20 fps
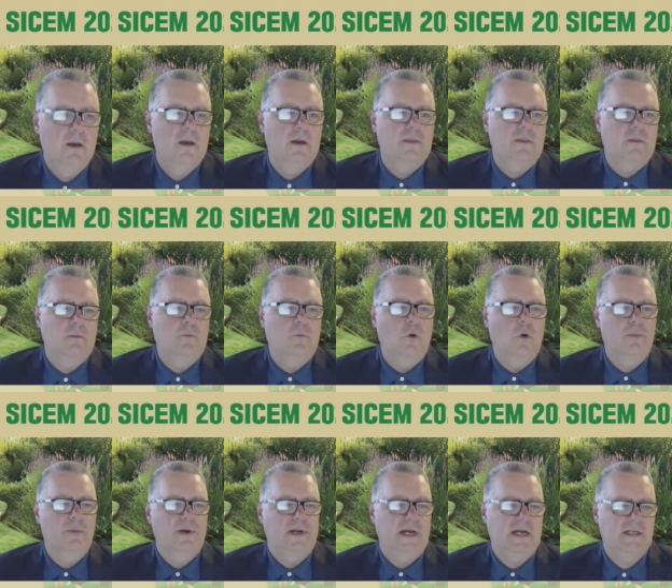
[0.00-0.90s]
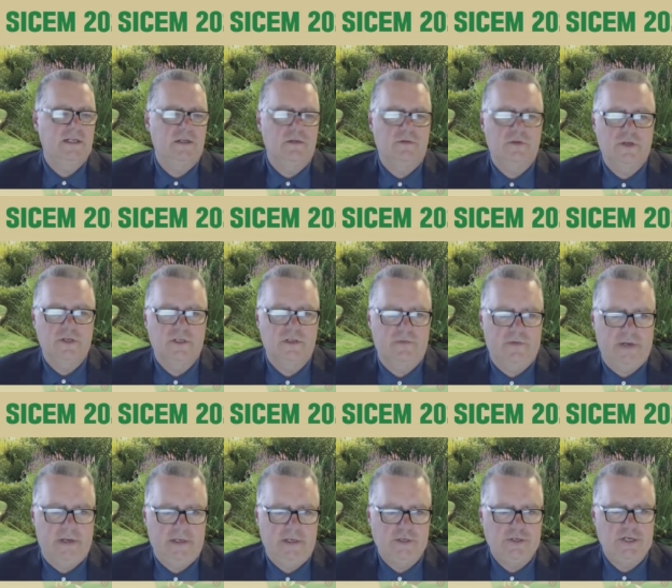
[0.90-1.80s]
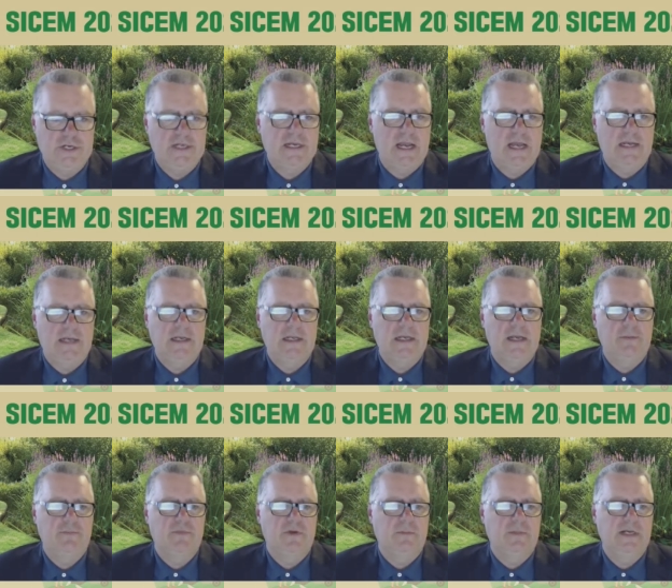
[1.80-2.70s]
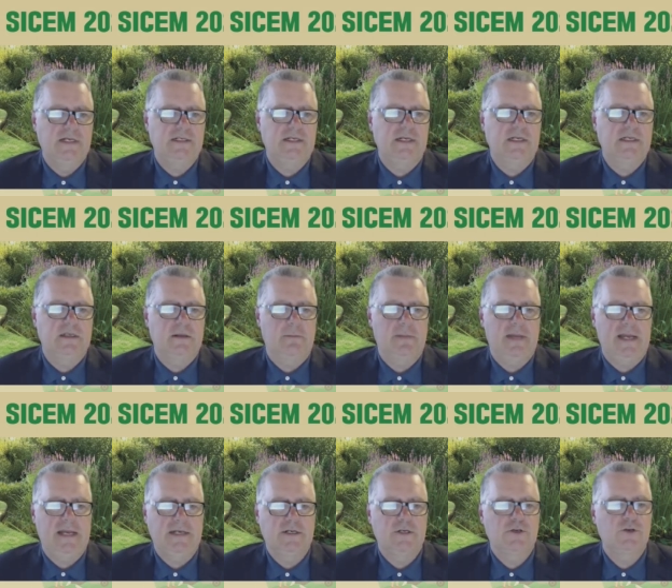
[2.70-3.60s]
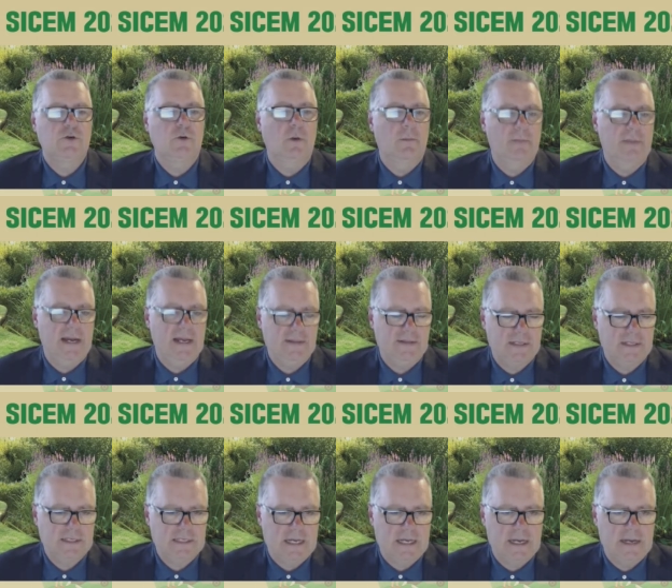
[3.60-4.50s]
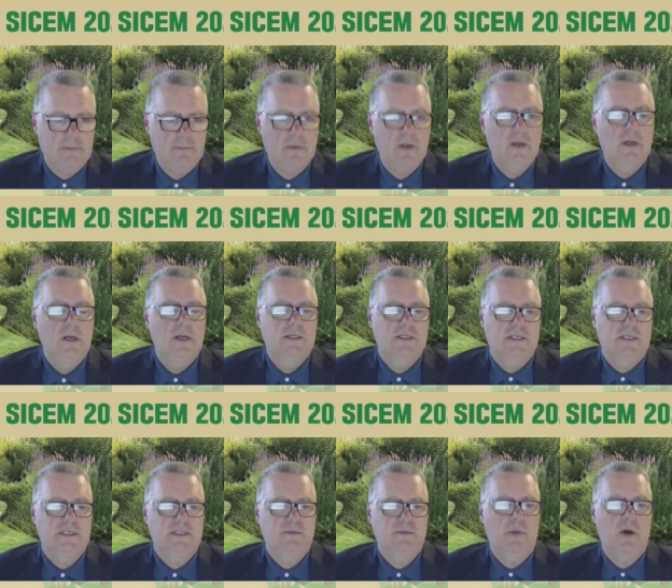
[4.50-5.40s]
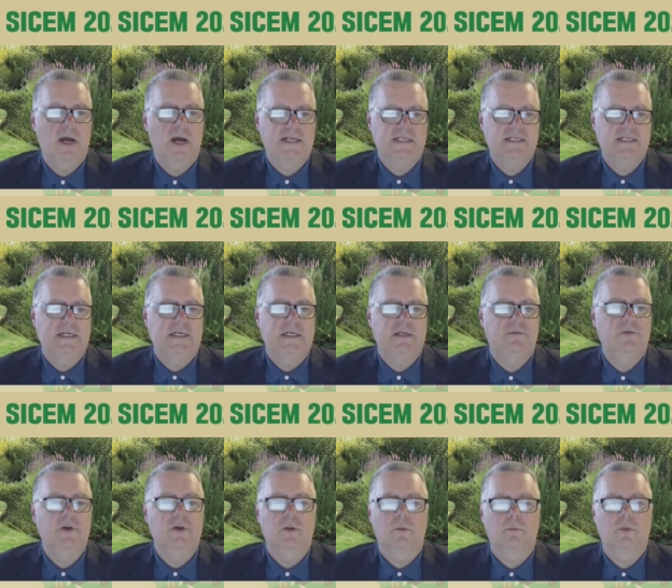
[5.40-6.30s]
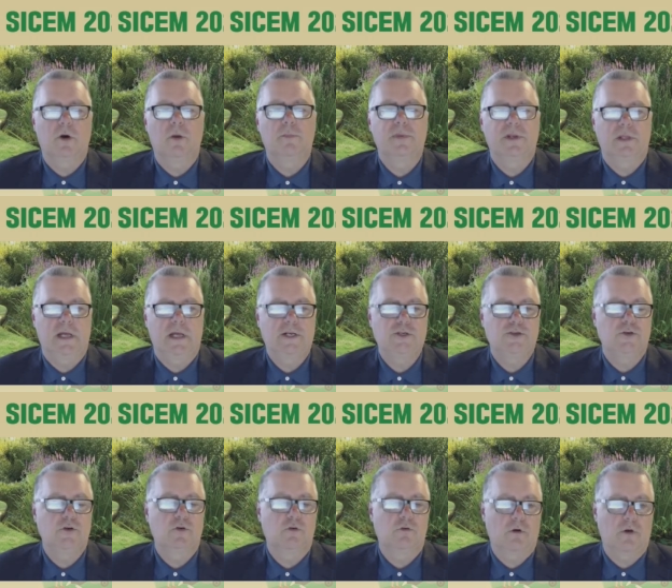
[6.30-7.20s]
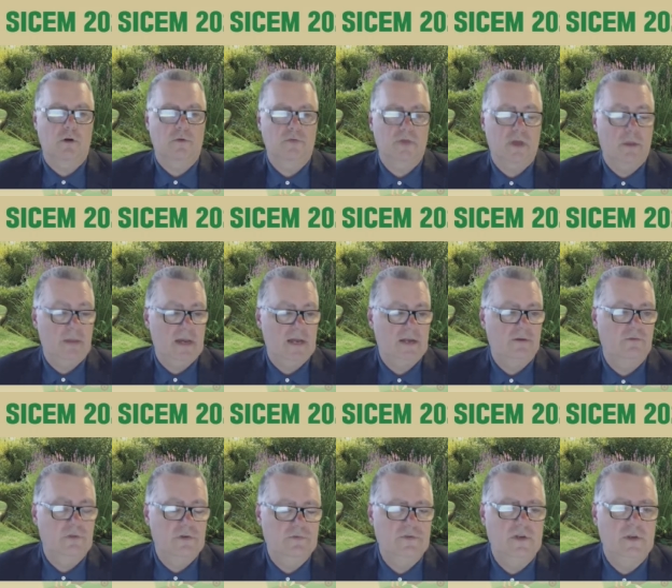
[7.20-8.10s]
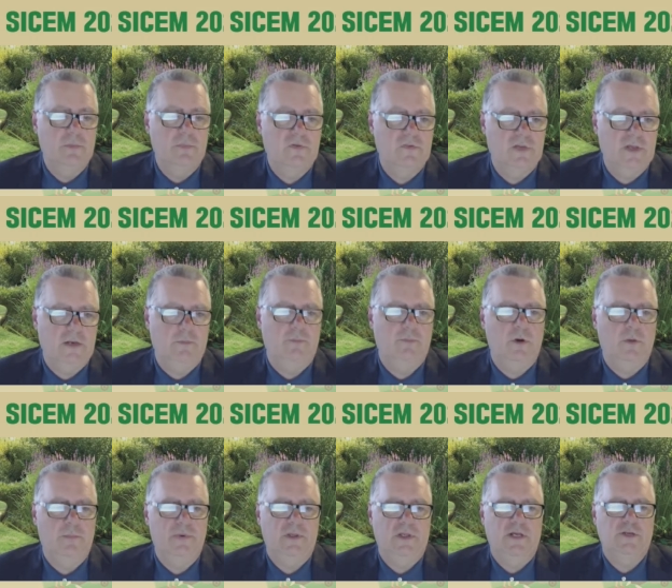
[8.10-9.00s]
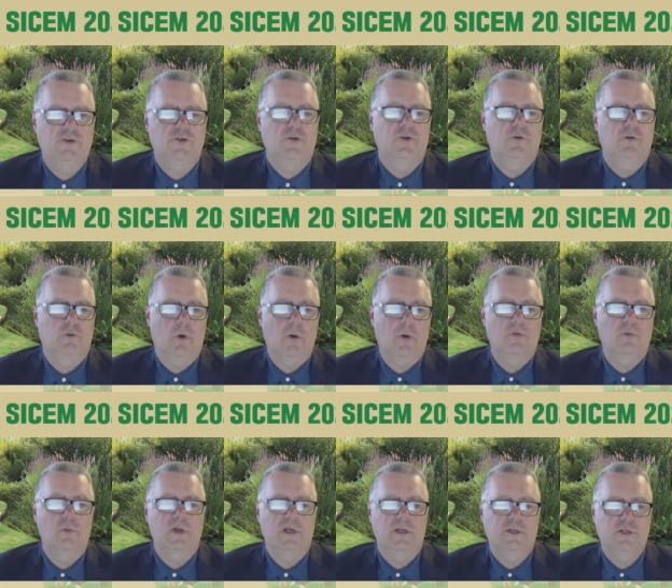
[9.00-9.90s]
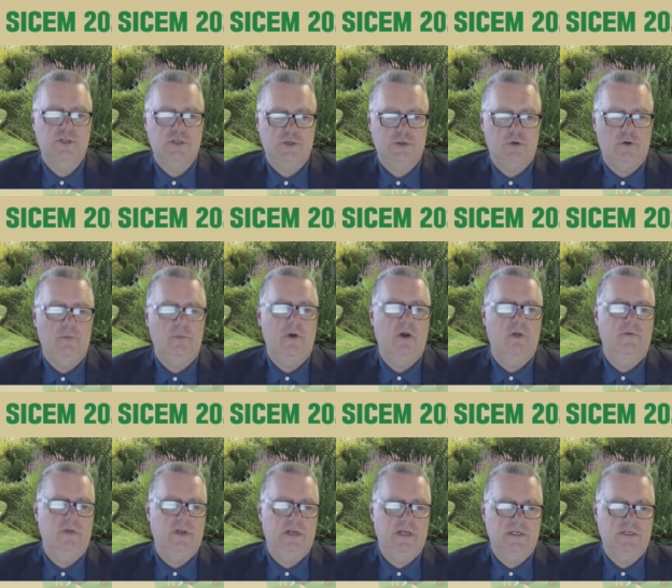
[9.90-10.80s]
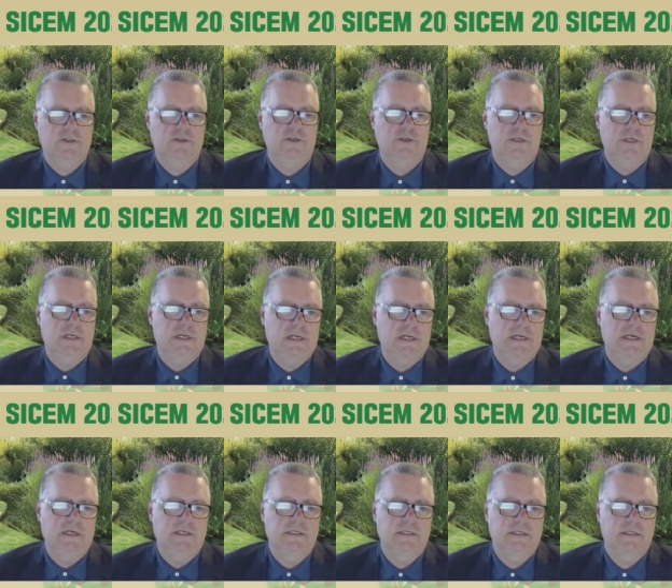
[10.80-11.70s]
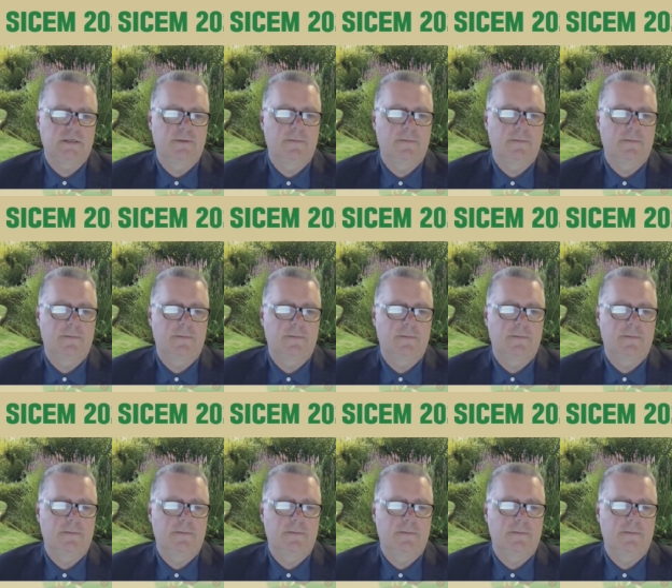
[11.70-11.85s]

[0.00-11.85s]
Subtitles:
The more productive use of energy can keep domestic demand to about the same, despite significant population growth, about 50% population growth we assume over the next 30 years.